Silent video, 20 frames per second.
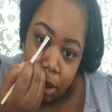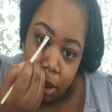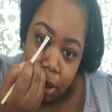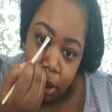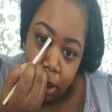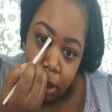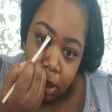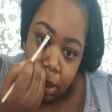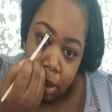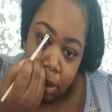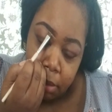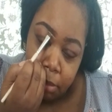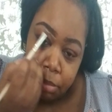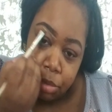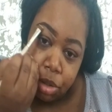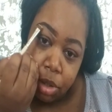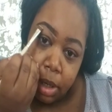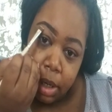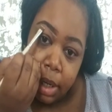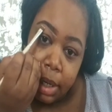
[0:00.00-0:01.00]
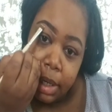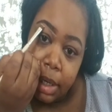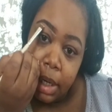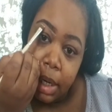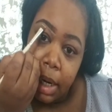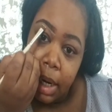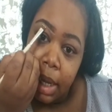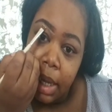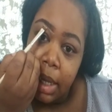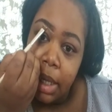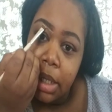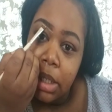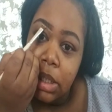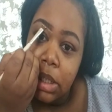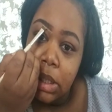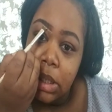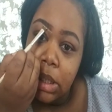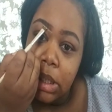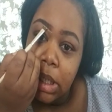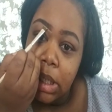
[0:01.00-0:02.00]
And I'm trying not
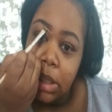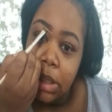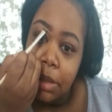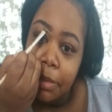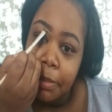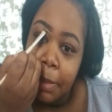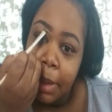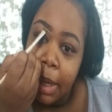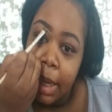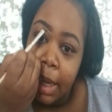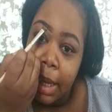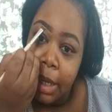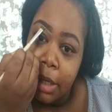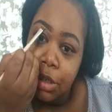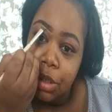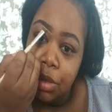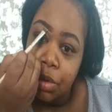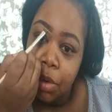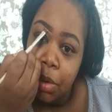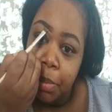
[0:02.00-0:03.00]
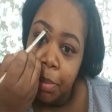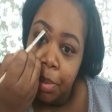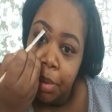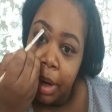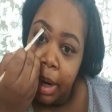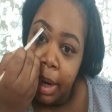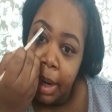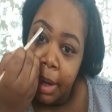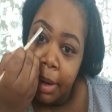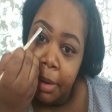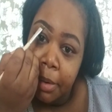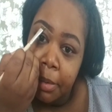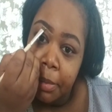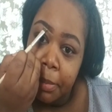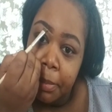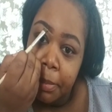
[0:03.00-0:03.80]
to touch my actual brow.